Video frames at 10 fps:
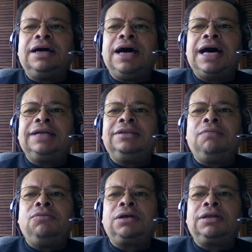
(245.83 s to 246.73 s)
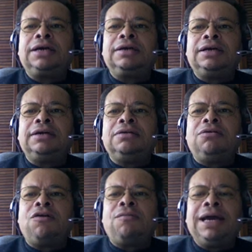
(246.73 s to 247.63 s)
I can double click
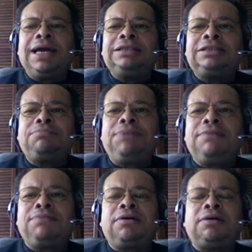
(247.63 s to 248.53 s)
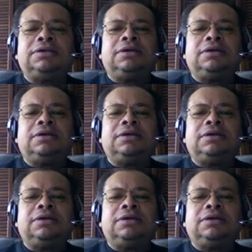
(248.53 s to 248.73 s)
on my Instapaper